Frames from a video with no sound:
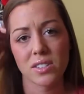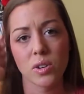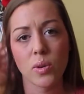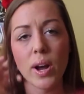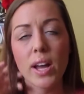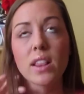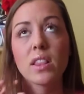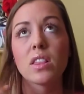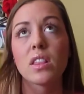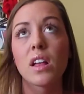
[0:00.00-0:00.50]
So
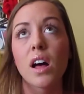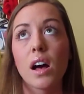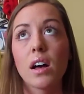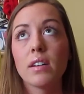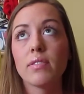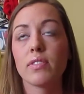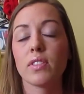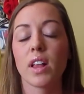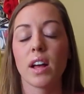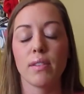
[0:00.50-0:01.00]
I
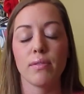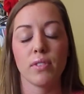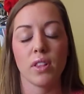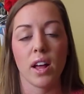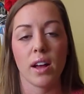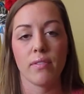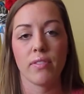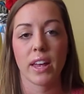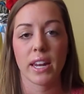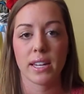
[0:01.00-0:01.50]
love, love,
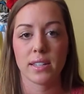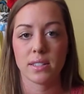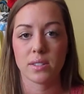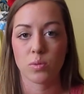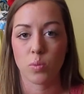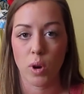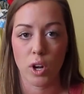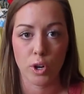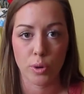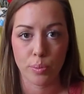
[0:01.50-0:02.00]
love that it
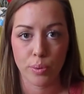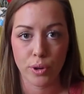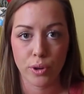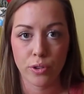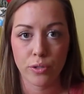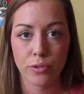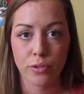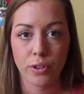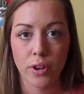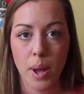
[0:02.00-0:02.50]
is
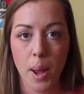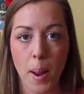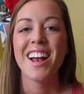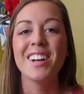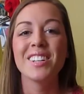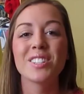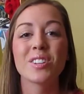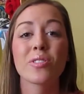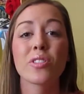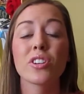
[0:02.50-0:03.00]
waterproof.
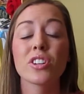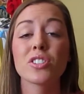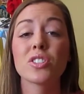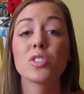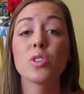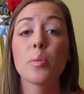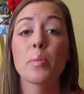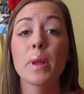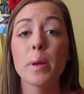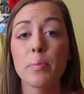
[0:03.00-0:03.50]
So there are
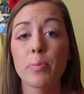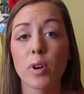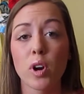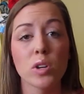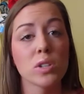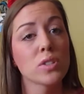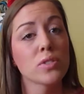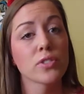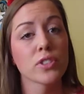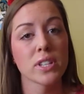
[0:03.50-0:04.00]
so many
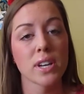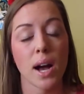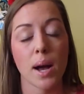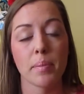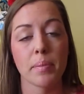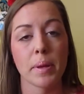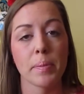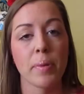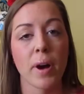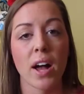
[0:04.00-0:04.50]
pros for the
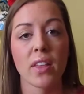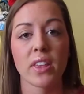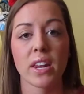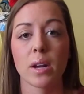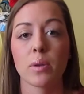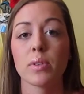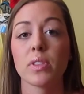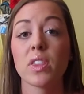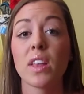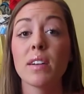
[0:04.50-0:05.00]
OmniPod that
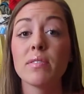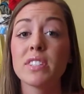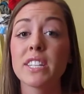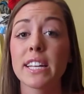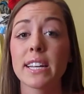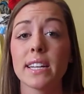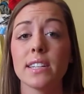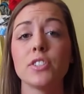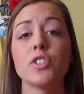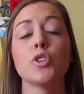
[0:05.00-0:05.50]
I would love to
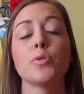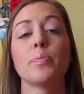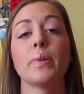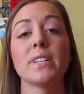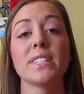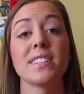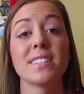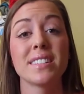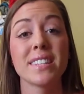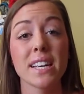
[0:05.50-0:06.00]
get into,
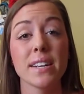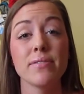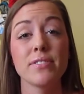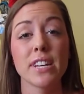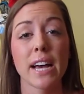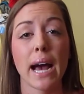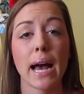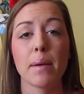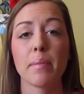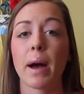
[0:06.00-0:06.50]
but to save
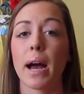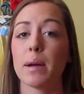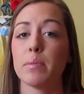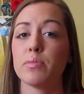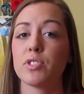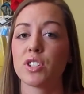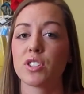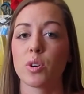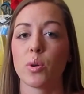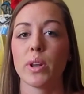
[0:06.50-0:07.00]
time,
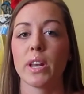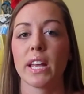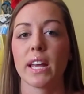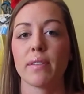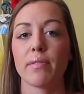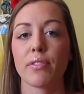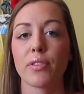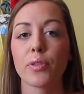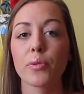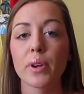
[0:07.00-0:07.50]
I'm just going to
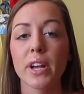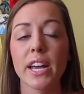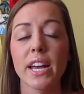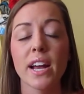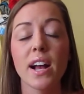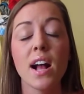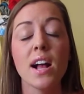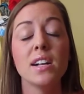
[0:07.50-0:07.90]
give 3.